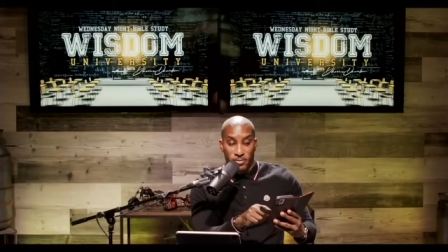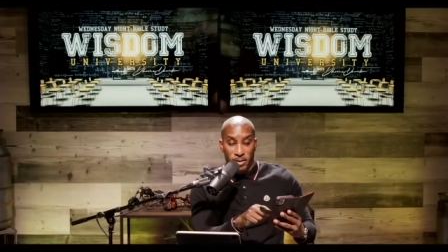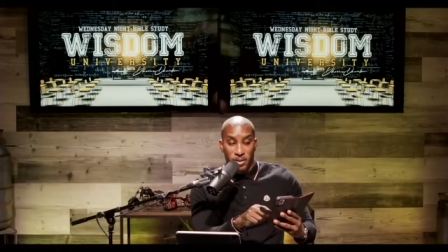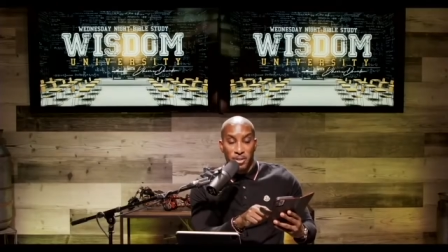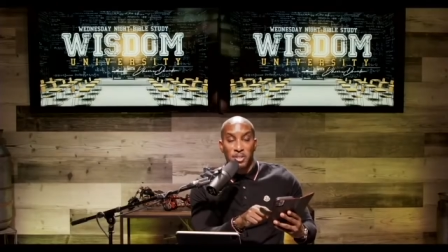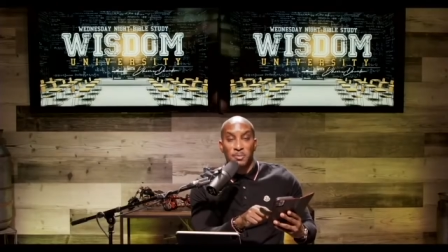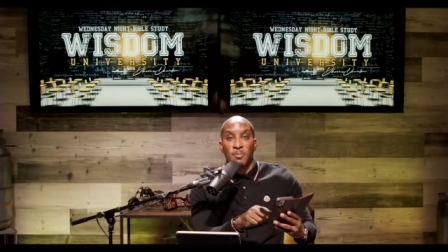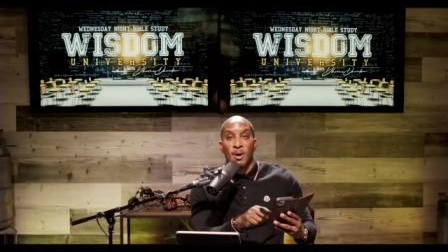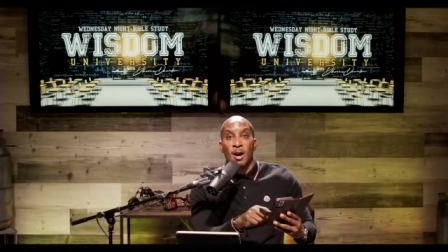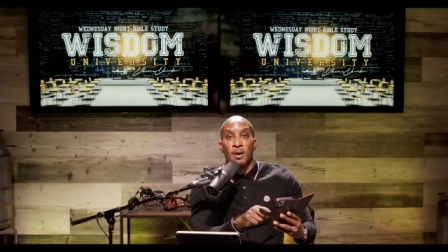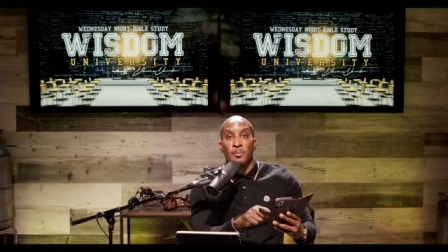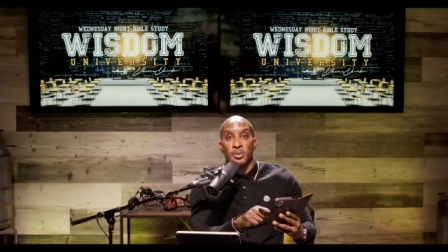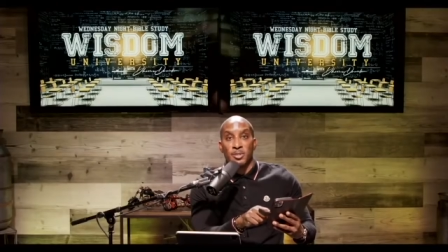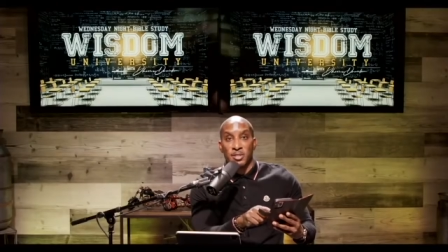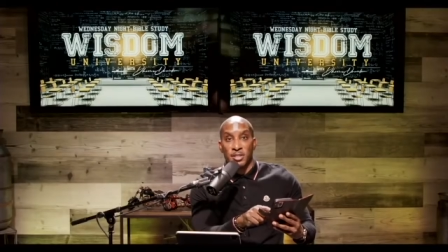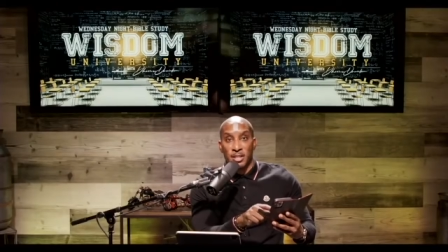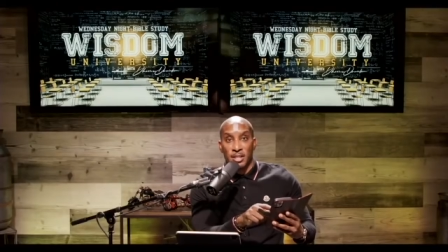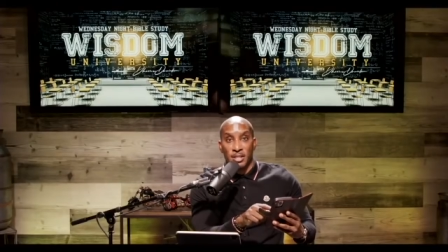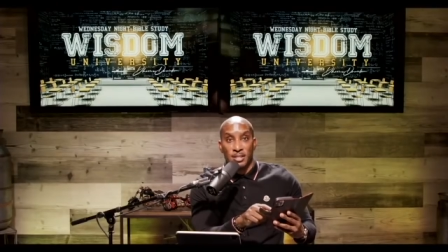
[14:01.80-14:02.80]
a very small
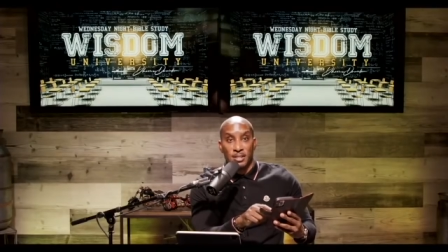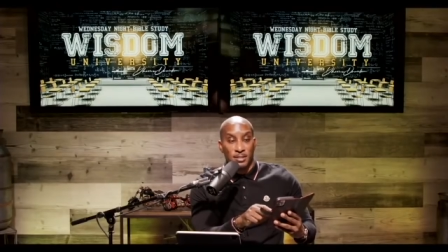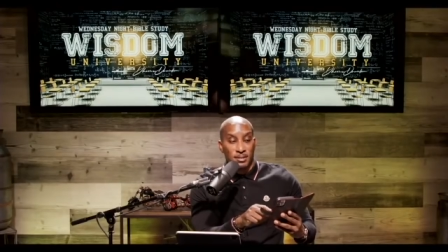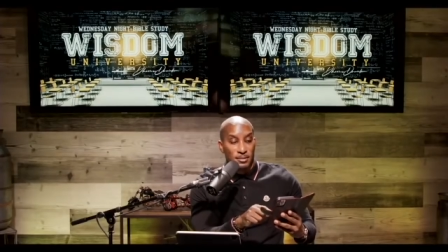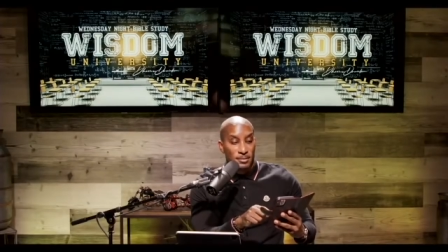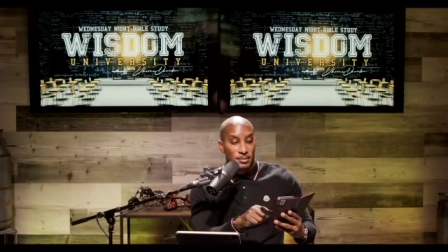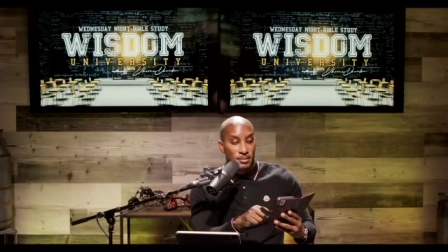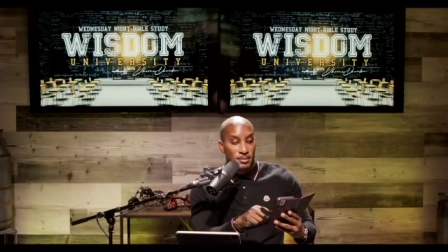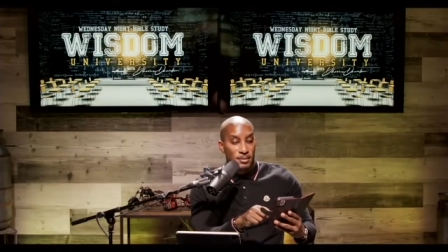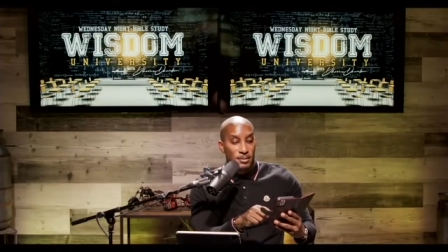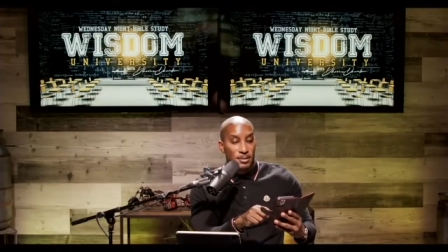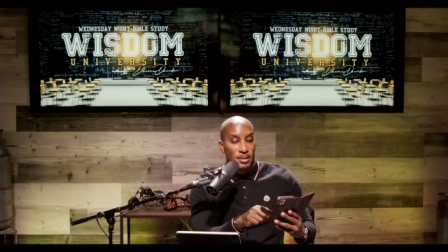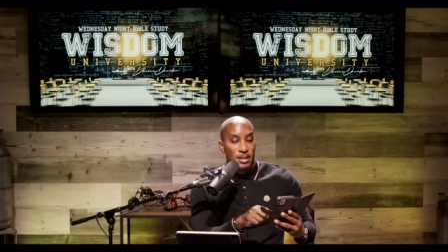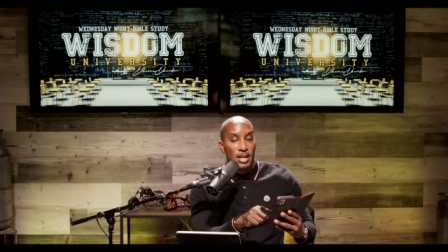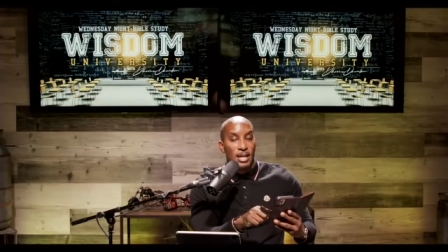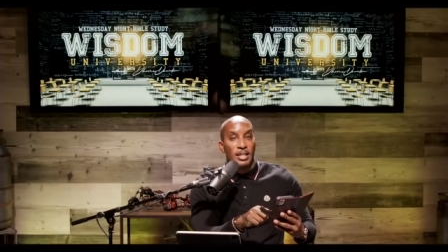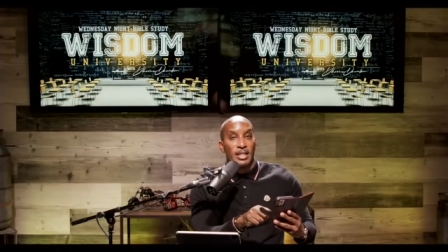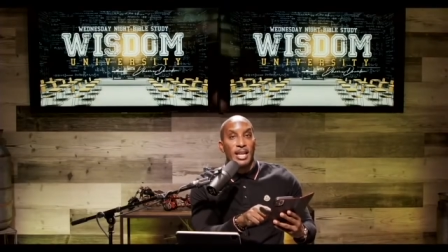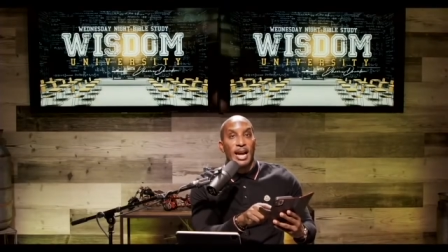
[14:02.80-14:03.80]
percentage
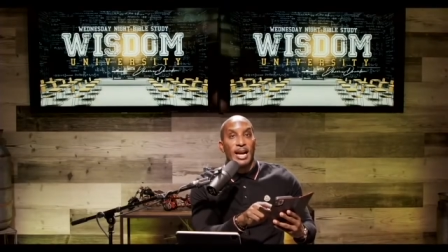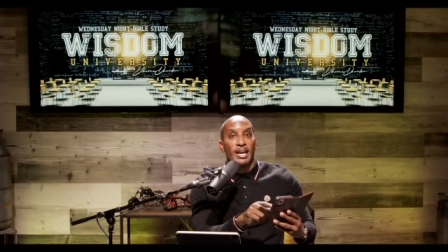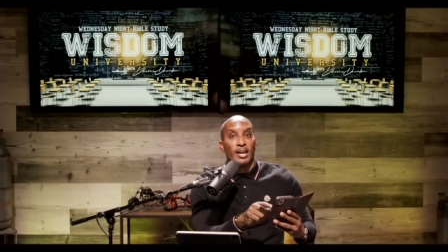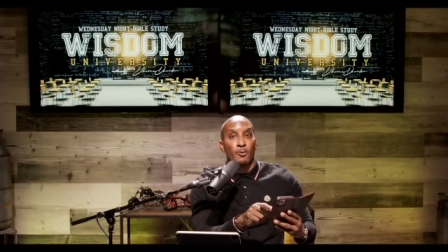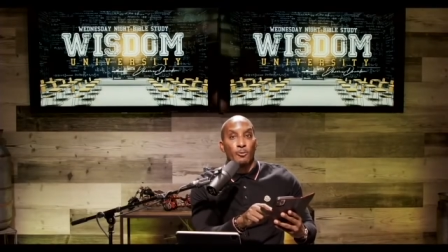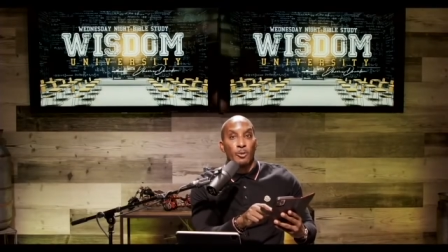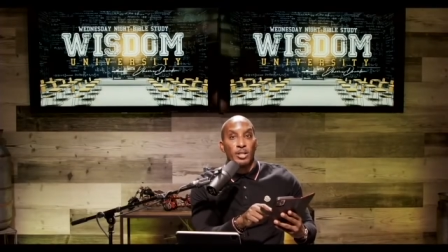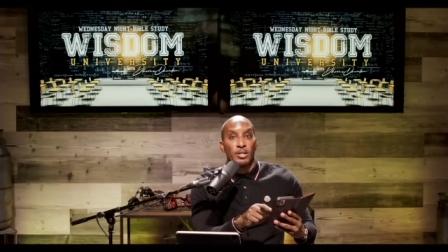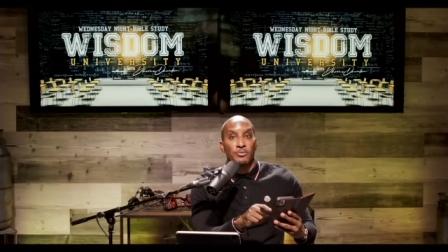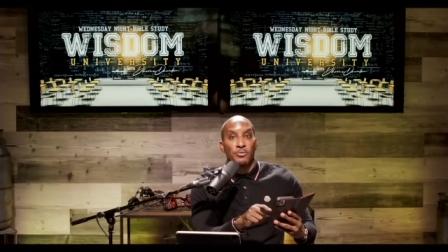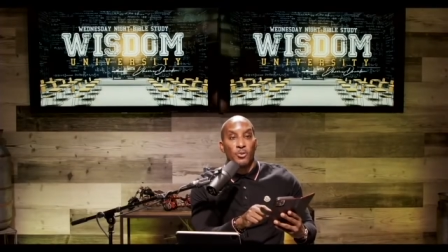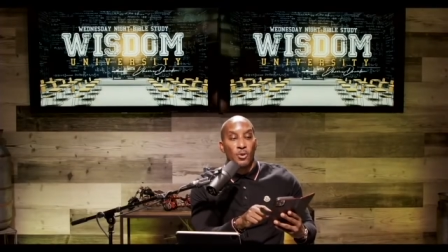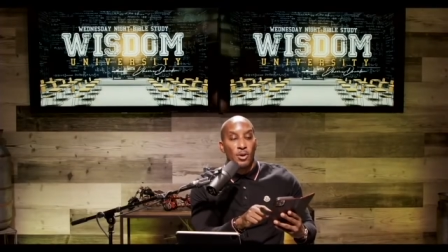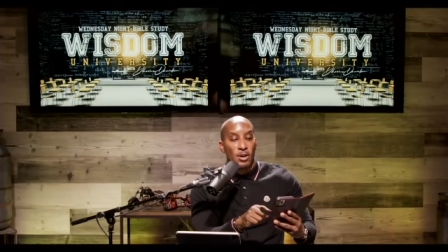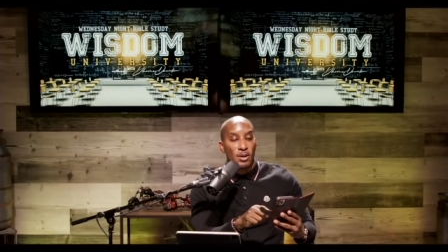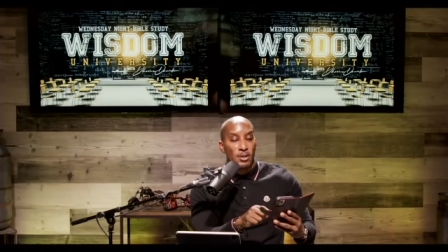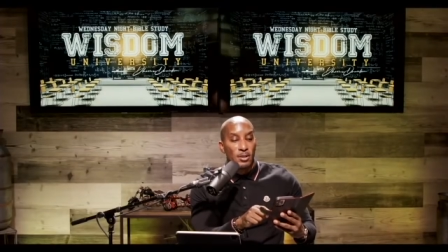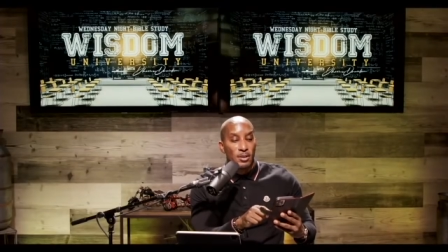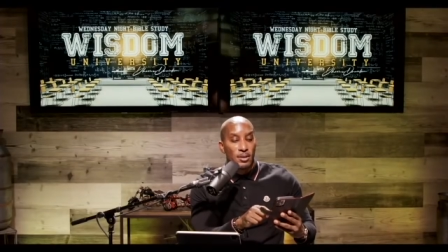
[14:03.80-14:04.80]
that I can reach
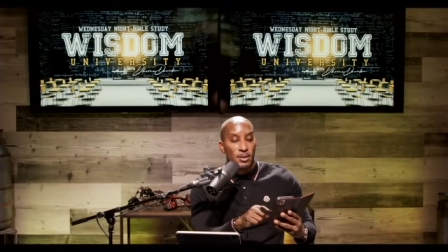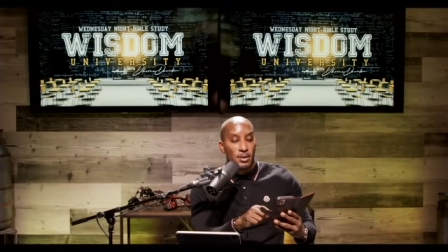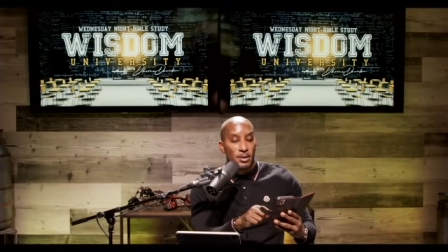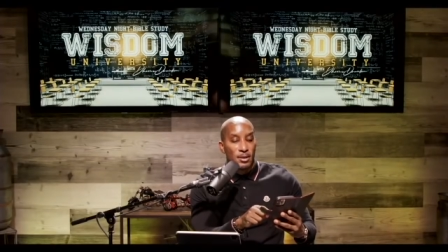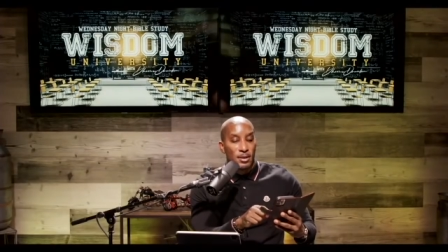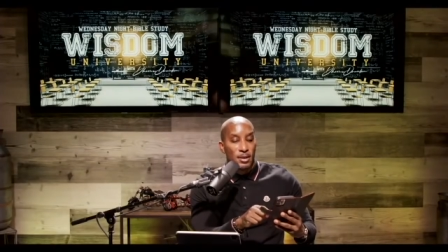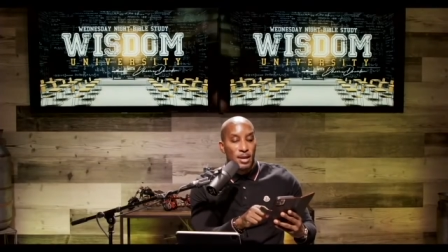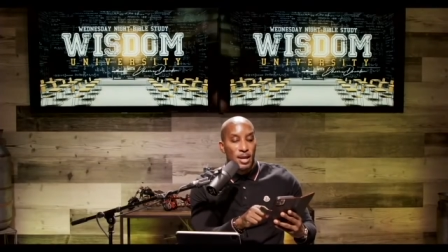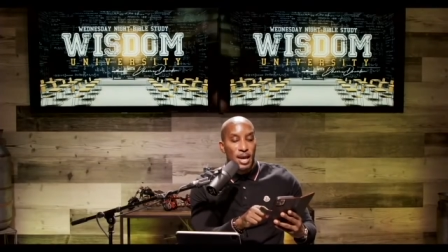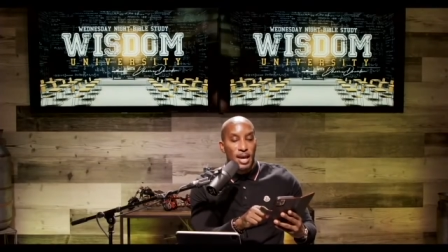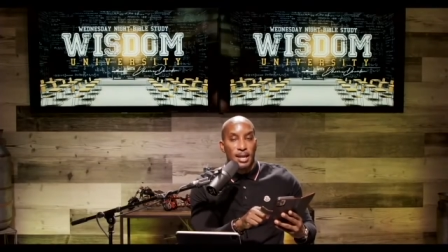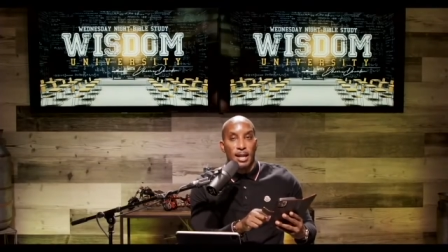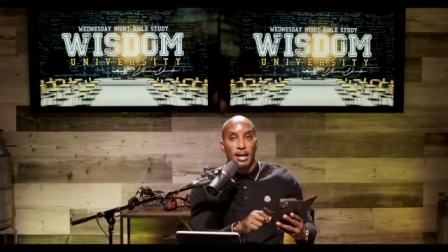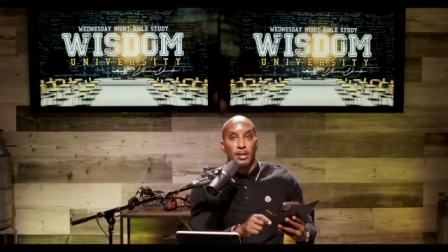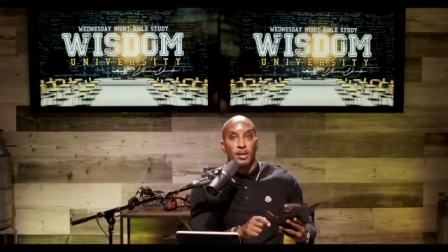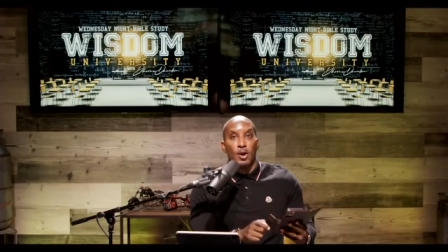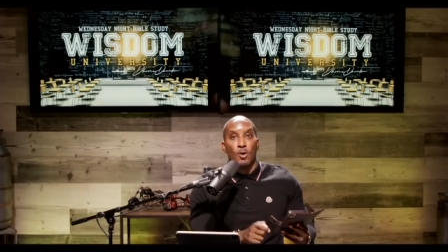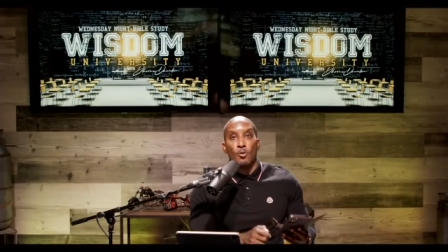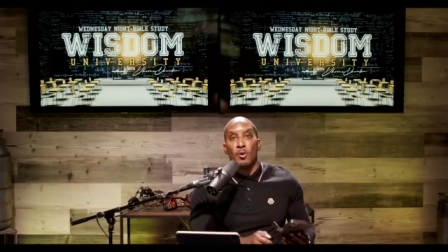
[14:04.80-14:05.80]
for and
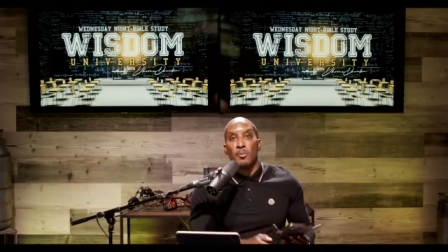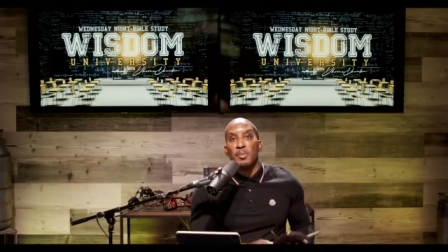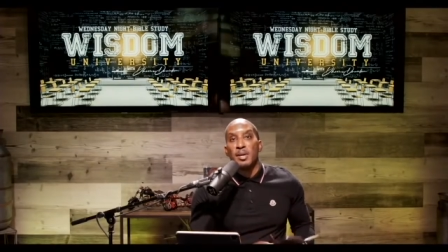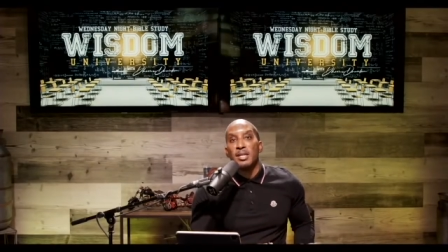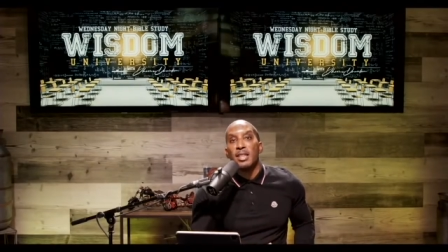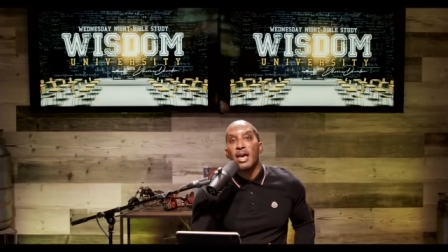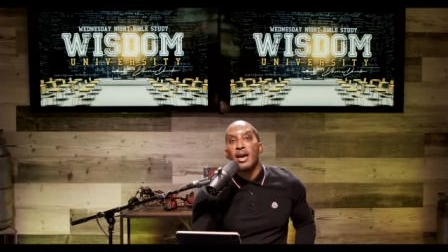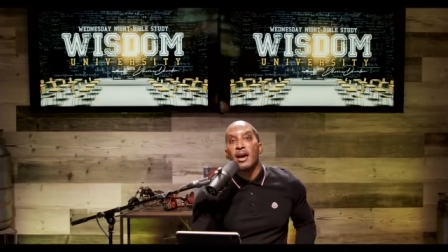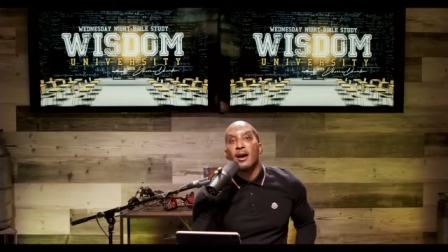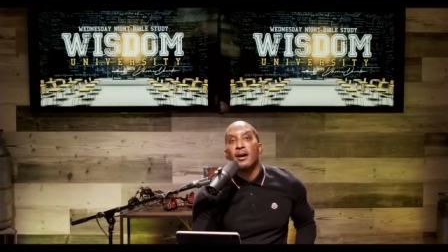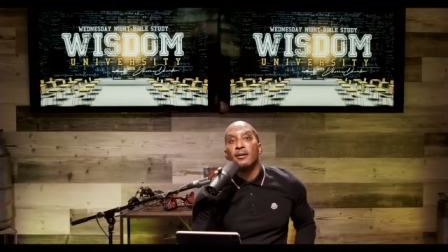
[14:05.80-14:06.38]
I know will be there.